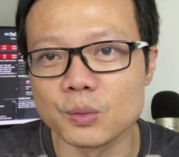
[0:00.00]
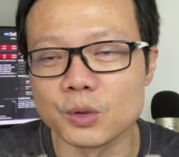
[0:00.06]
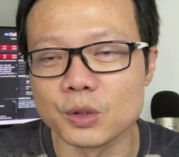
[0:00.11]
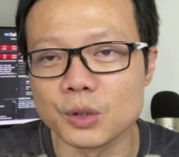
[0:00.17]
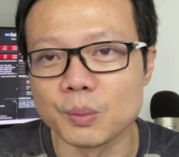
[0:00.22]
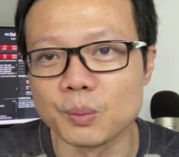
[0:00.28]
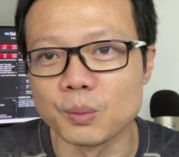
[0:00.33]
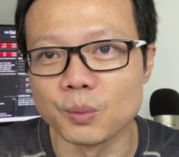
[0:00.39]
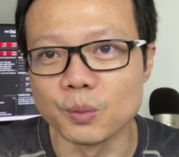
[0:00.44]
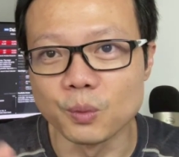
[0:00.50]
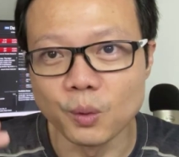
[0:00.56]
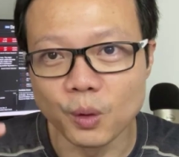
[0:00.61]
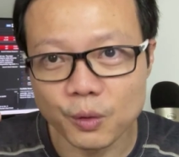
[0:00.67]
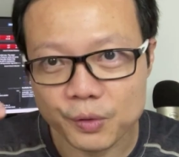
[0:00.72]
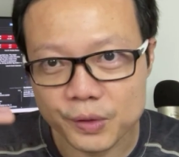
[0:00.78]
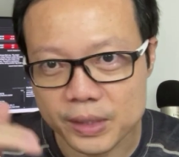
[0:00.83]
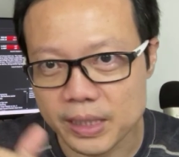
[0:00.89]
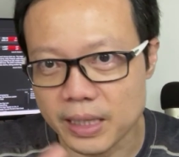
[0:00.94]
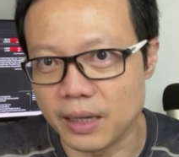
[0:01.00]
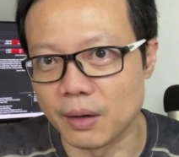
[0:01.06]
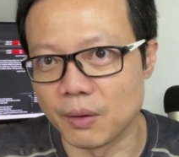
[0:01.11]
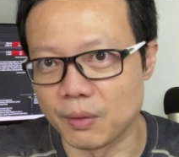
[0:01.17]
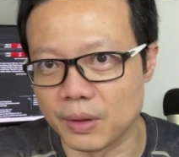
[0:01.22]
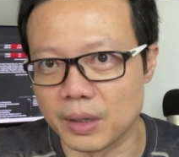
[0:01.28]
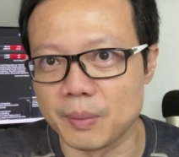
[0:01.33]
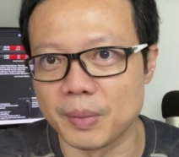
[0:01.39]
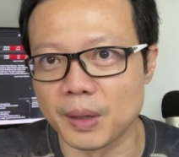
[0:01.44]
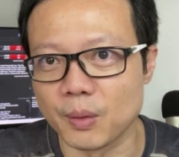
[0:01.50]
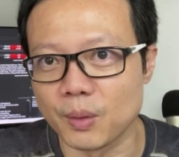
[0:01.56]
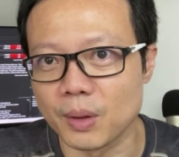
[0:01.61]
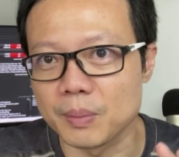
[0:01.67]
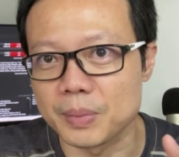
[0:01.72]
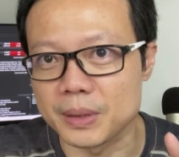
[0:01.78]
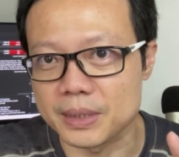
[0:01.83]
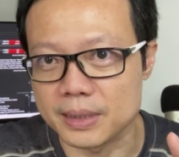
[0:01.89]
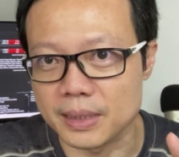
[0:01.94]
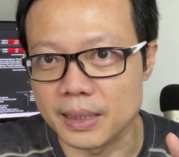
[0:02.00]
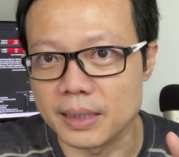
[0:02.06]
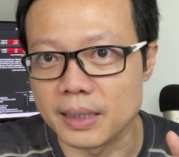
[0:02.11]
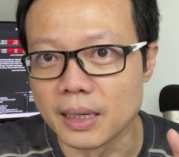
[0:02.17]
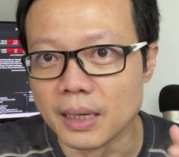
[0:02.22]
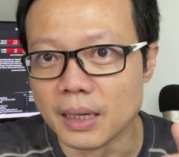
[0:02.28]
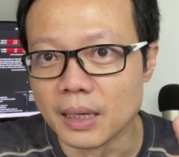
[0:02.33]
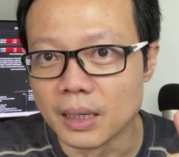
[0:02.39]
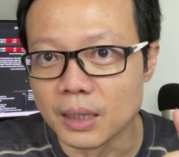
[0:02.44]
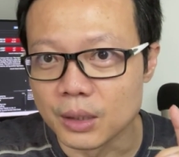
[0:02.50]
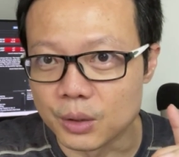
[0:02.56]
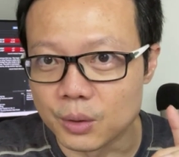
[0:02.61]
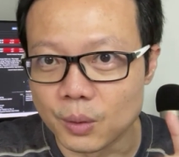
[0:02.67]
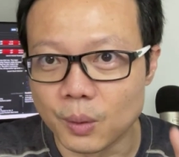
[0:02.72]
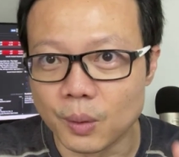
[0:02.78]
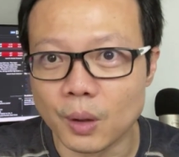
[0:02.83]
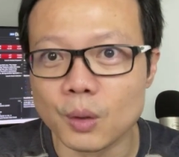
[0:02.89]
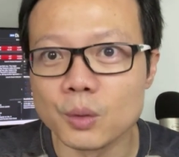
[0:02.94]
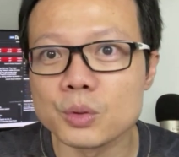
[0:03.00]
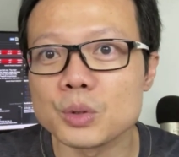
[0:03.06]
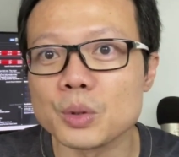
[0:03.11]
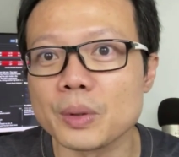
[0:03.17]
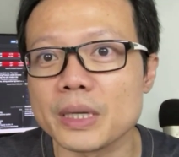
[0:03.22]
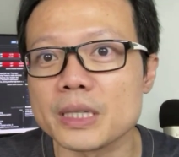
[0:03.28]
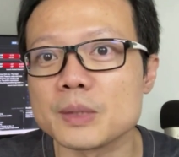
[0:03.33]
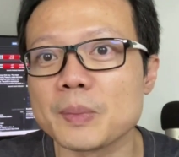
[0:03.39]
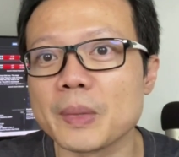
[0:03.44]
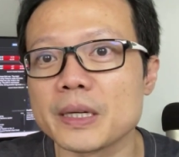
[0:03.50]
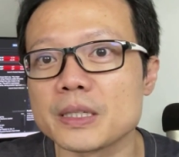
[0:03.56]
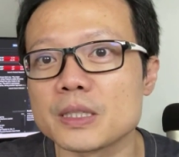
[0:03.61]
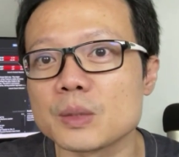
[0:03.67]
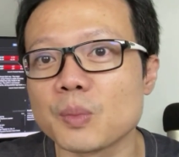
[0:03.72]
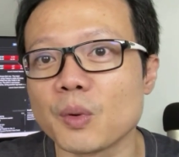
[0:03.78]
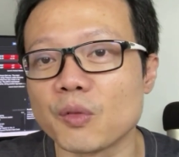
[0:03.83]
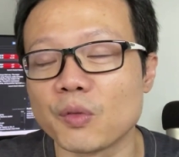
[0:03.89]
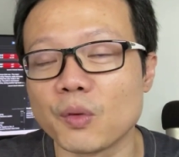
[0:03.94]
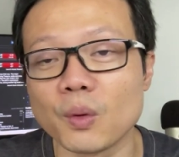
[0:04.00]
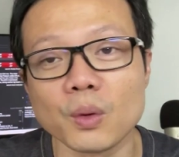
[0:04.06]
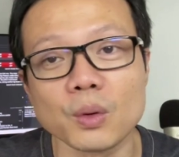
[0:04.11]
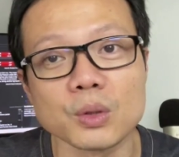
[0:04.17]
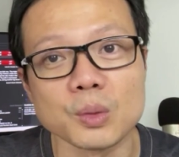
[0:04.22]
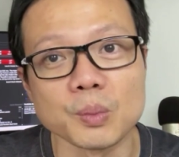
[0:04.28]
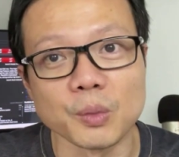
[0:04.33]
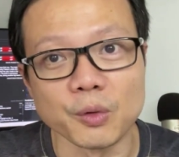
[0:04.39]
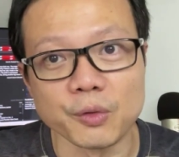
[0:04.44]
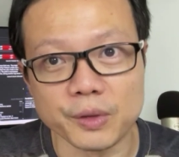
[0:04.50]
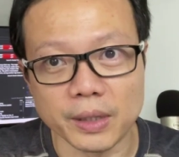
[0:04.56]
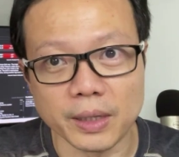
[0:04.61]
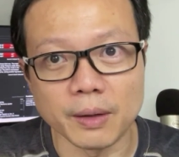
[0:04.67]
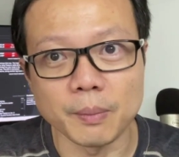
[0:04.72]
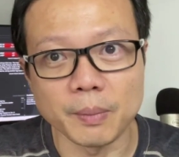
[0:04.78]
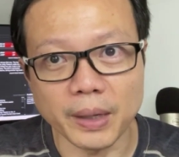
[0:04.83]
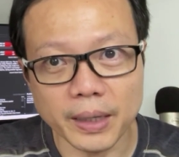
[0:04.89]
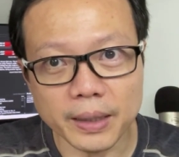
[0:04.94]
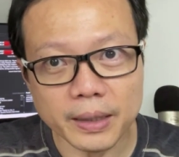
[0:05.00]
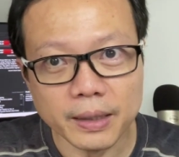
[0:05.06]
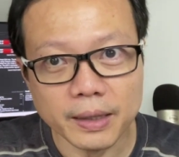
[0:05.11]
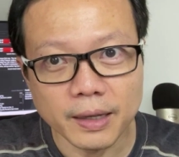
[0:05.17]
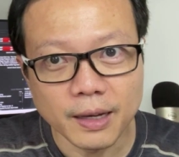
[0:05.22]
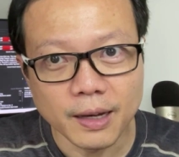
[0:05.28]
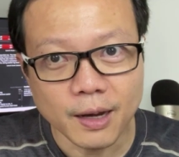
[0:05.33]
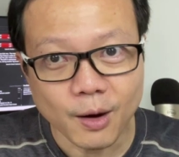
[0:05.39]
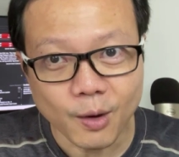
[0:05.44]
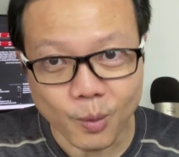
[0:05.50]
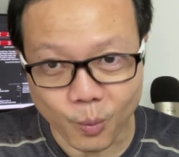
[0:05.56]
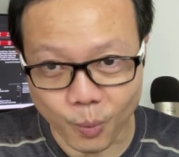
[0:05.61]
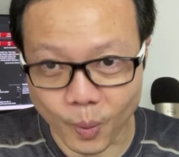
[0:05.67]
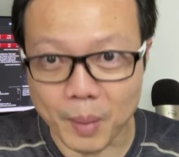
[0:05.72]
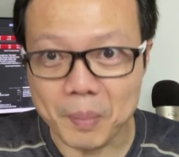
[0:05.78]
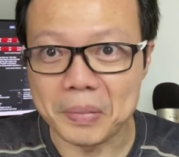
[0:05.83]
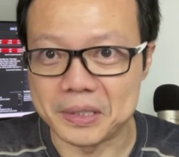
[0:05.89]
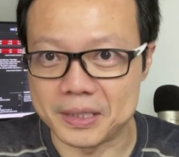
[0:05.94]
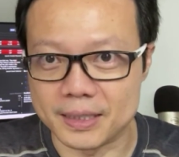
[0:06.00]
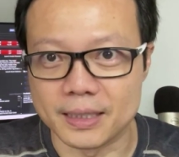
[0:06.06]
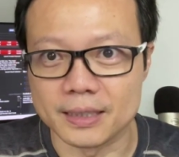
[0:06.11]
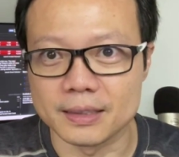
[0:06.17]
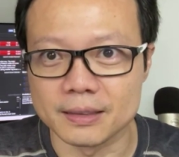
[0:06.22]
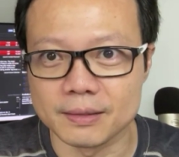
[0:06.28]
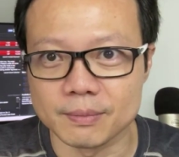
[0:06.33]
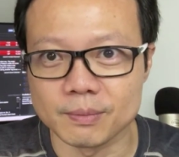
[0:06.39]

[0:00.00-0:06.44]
were to move down, right, by 1%, you will also expect this portfolio to move down by 1%.